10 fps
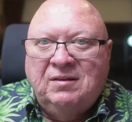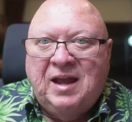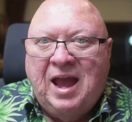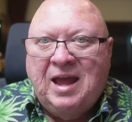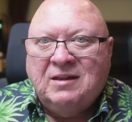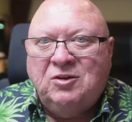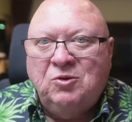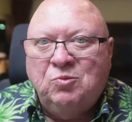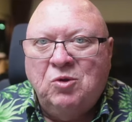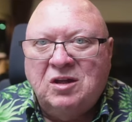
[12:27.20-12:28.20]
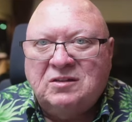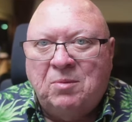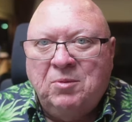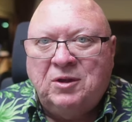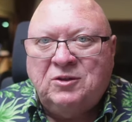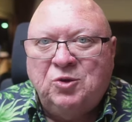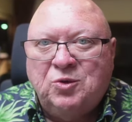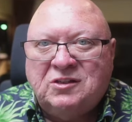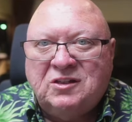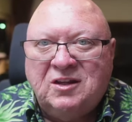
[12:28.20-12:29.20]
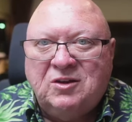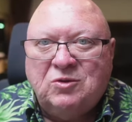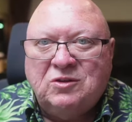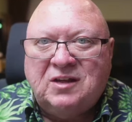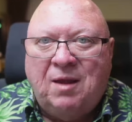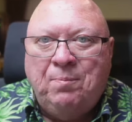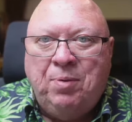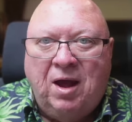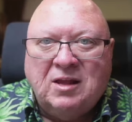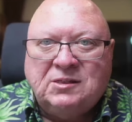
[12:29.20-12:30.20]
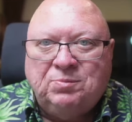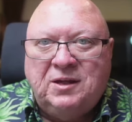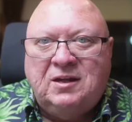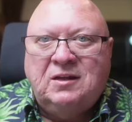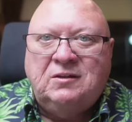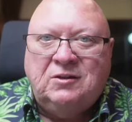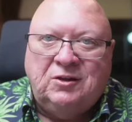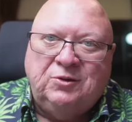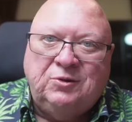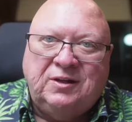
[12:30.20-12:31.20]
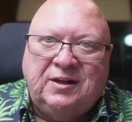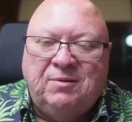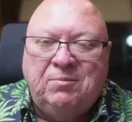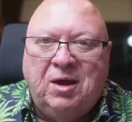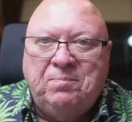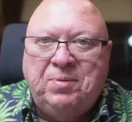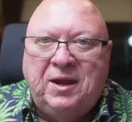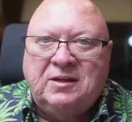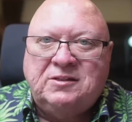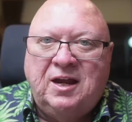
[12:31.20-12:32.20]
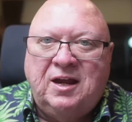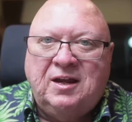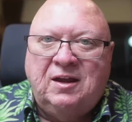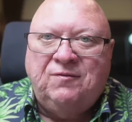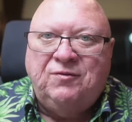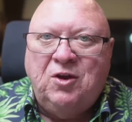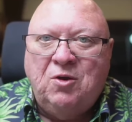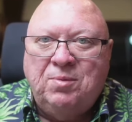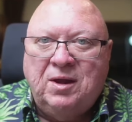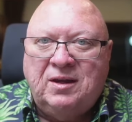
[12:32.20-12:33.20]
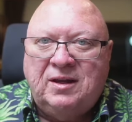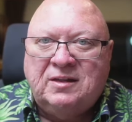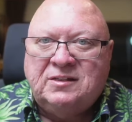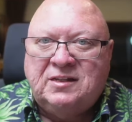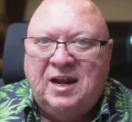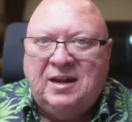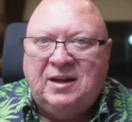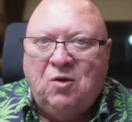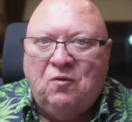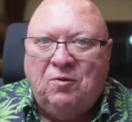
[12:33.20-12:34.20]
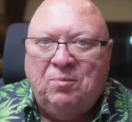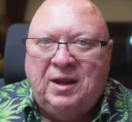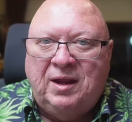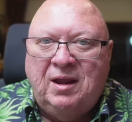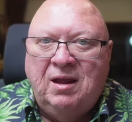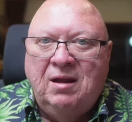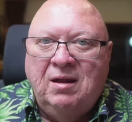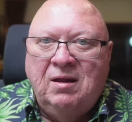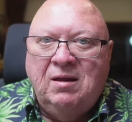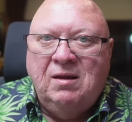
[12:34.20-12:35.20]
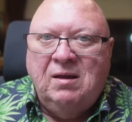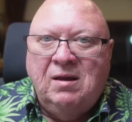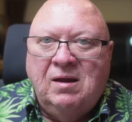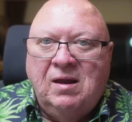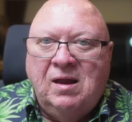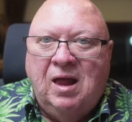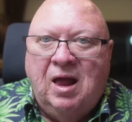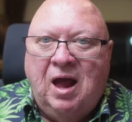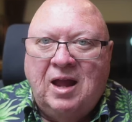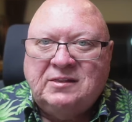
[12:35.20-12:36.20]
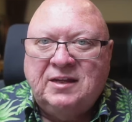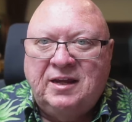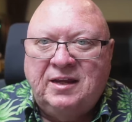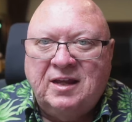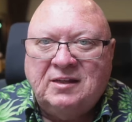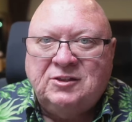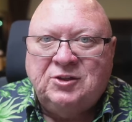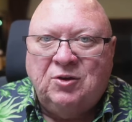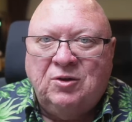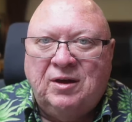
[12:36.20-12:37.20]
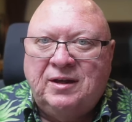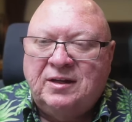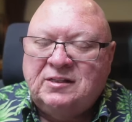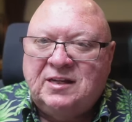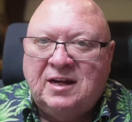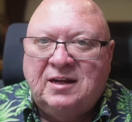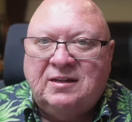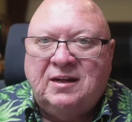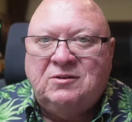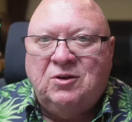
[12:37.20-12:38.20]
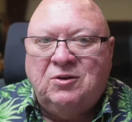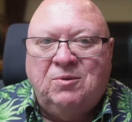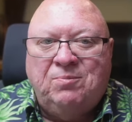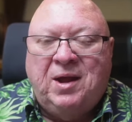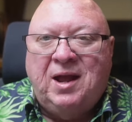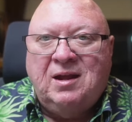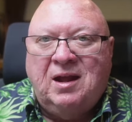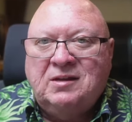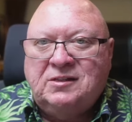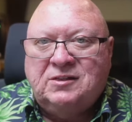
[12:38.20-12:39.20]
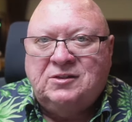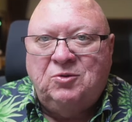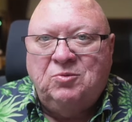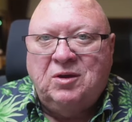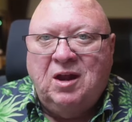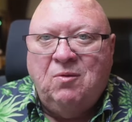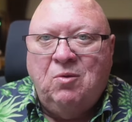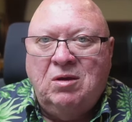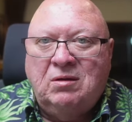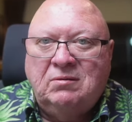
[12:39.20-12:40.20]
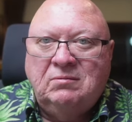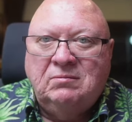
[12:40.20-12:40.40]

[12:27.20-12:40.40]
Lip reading: The attitude was, I'm going to do as little as I possibly can do to get my paycheck. And if nobody is standing over me, I say, yes, sir. And the second they turn their back, I just do what I want.